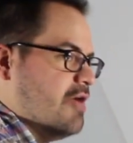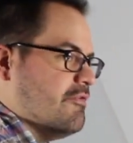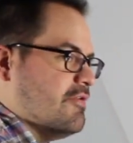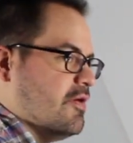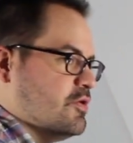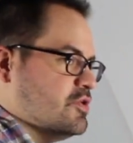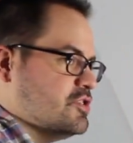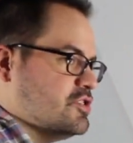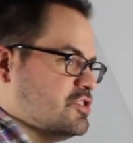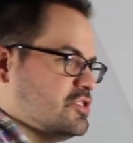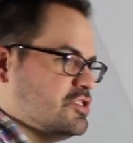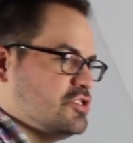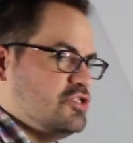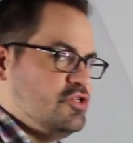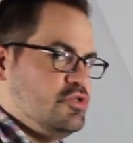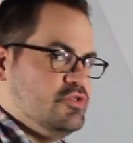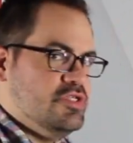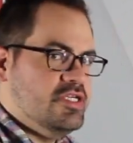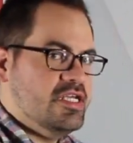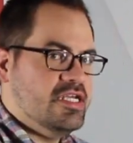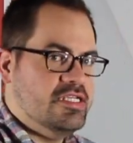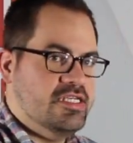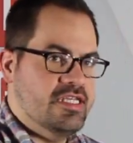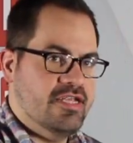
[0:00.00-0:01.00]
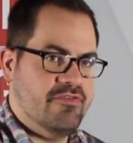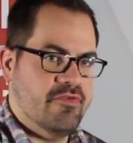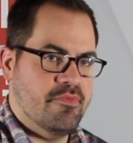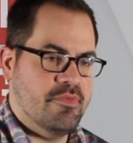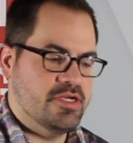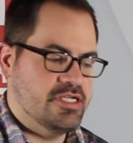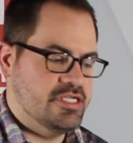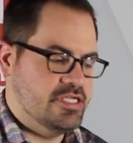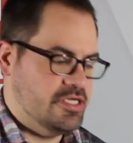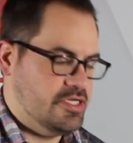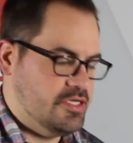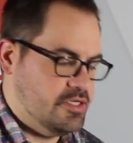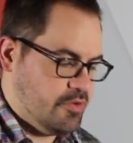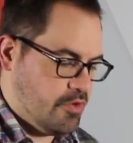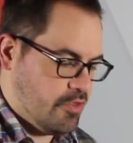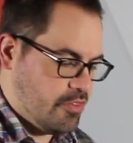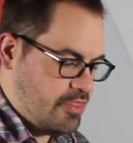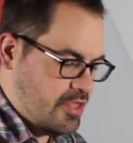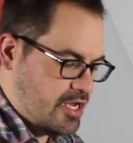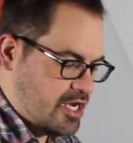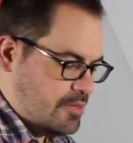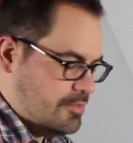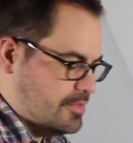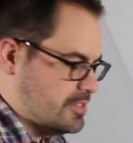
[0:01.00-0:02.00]
If I was using a different material,
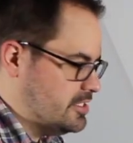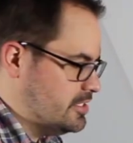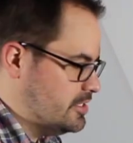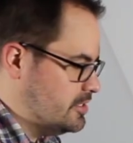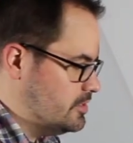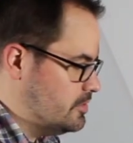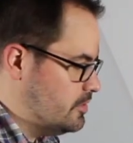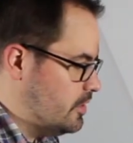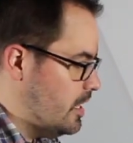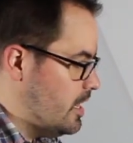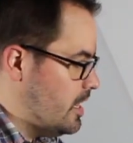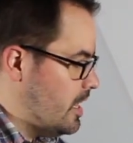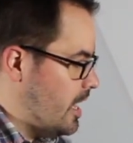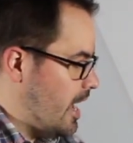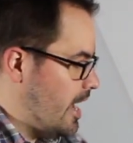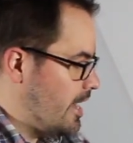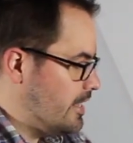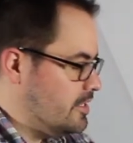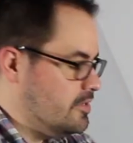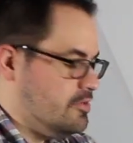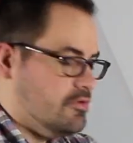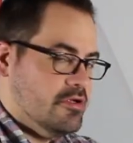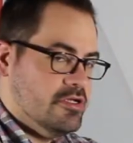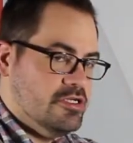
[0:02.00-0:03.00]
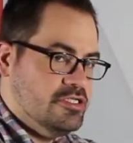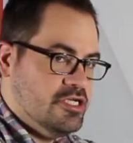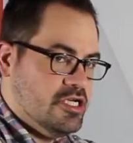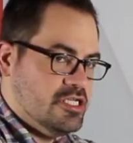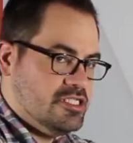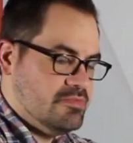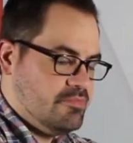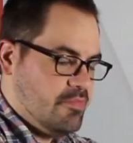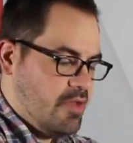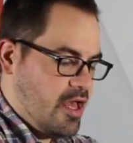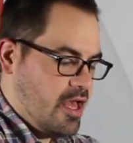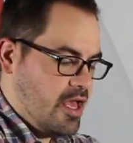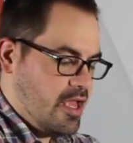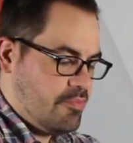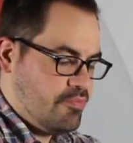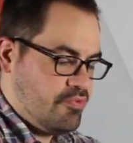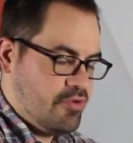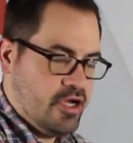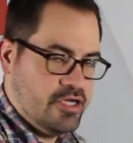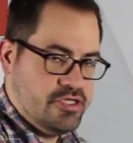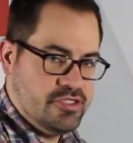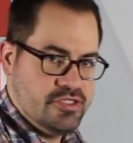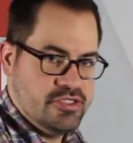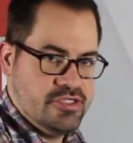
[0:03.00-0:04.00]
a thicker material, I need to adjust my
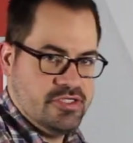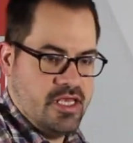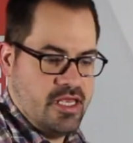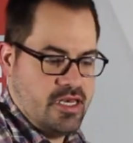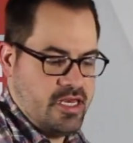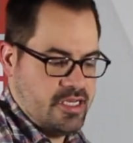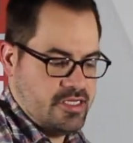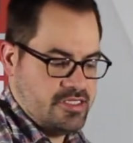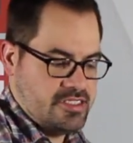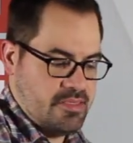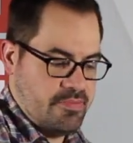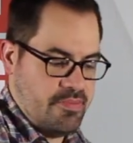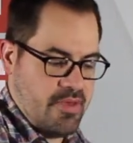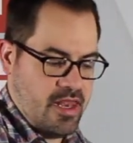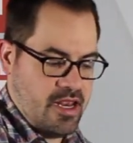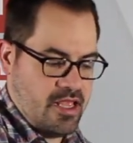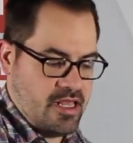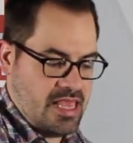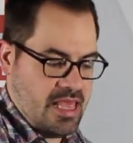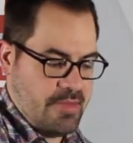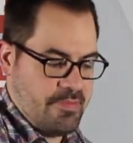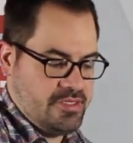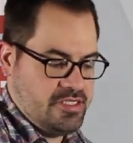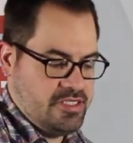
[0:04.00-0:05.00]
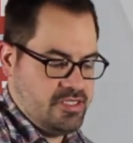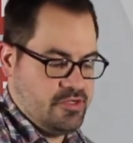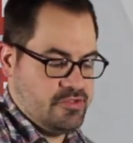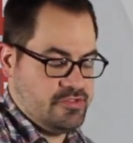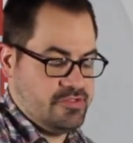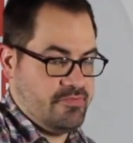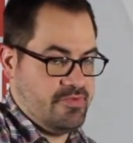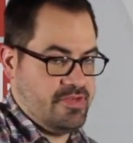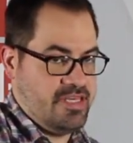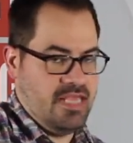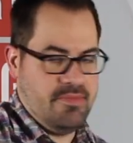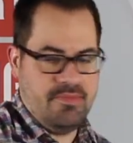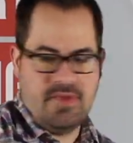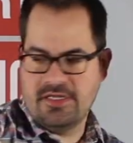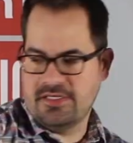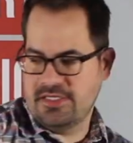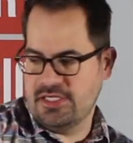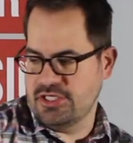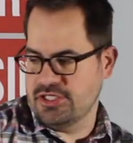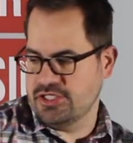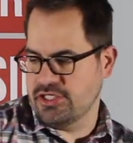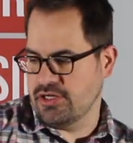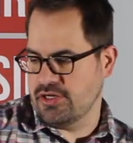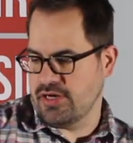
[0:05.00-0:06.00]
pressure settings depending on that material. So if I take my
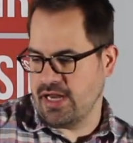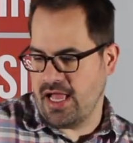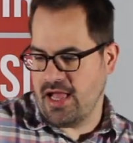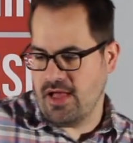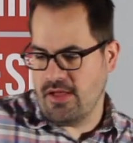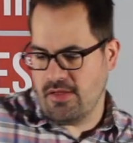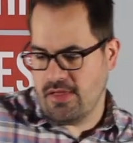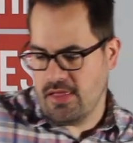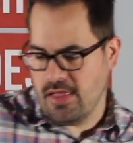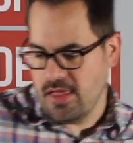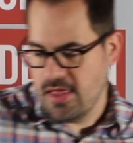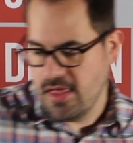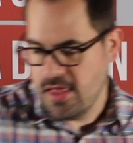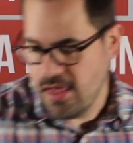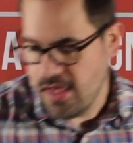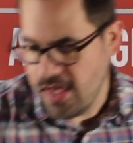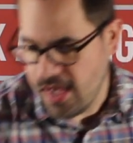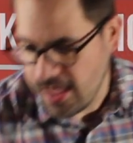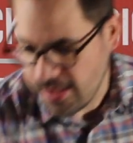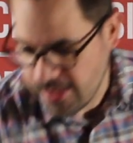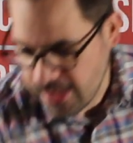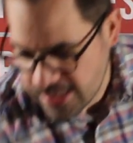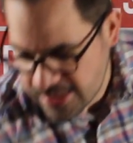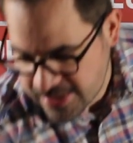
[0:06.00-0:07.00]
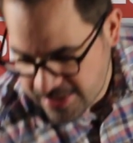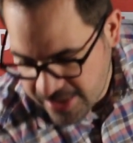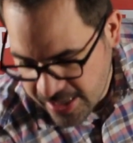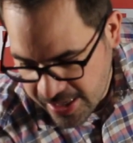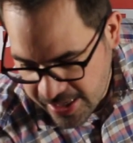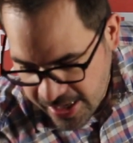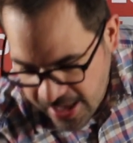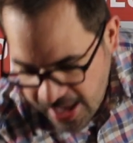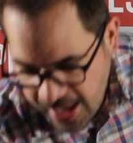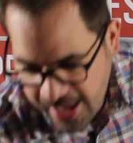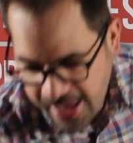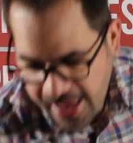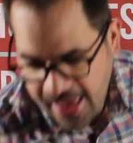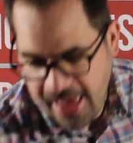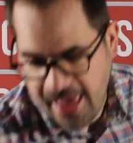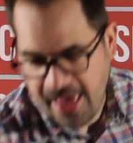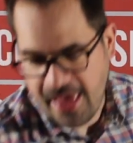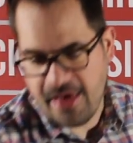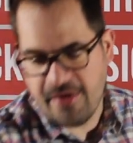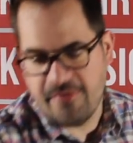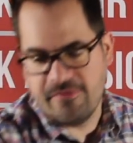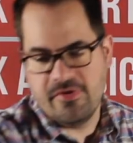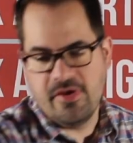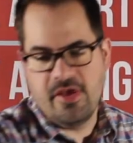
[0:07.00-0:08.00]
t-shirt out, and let's say I
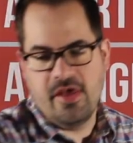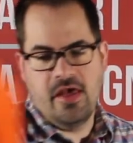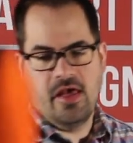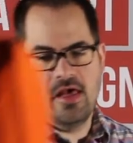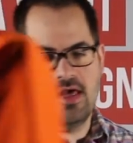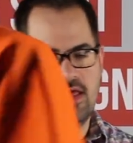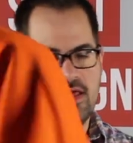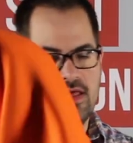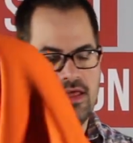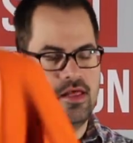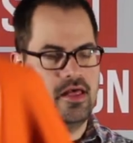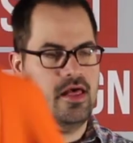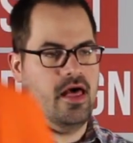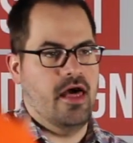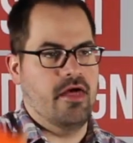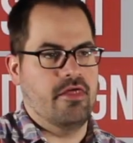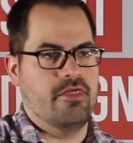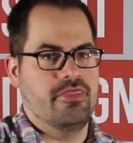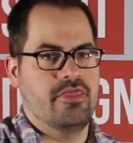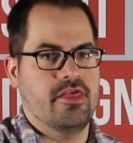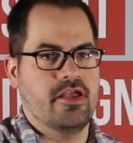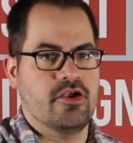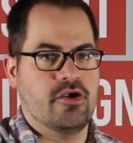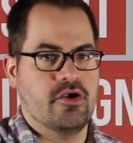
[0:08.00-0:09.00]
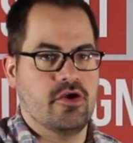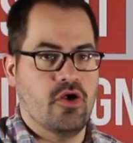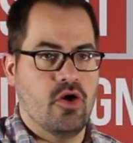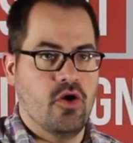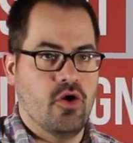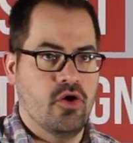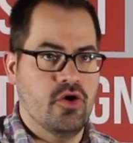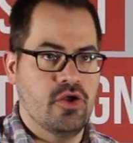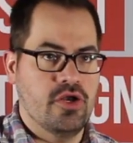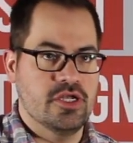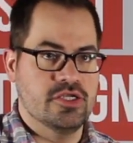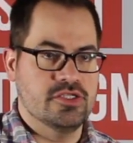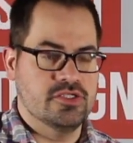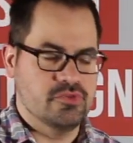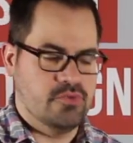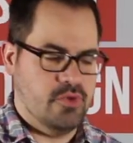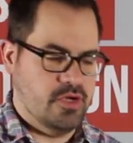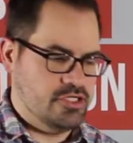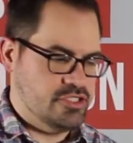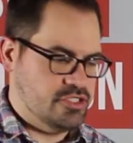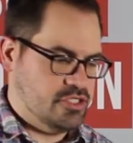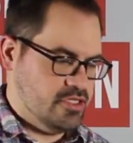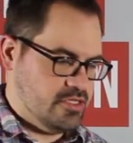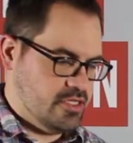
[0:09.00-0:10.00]
have uh, a thicker hooded
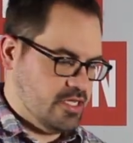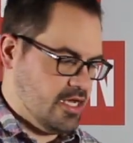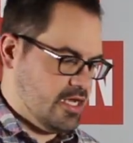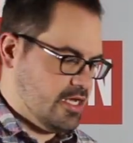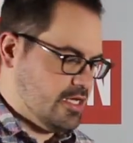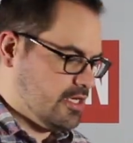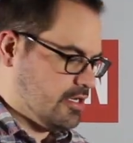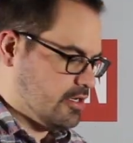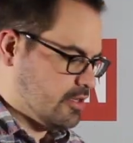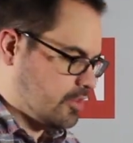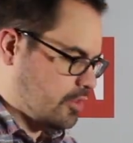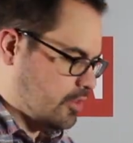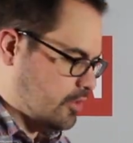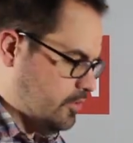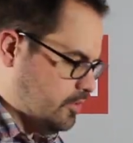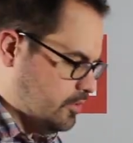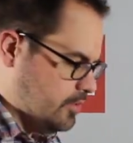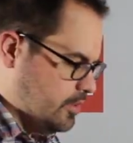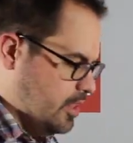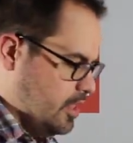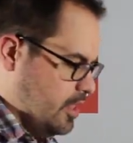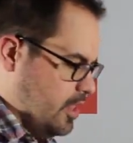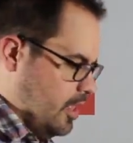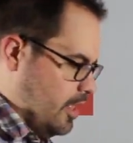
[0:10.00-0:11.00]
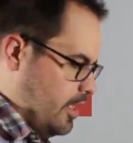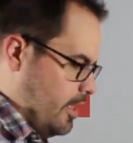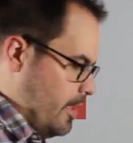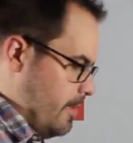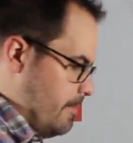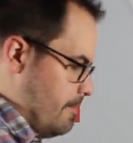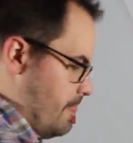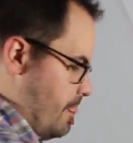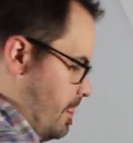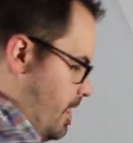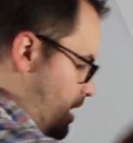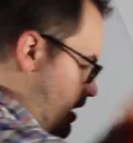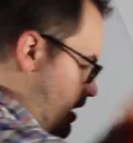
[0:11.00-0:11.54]
sweatshirt that I need to load, um,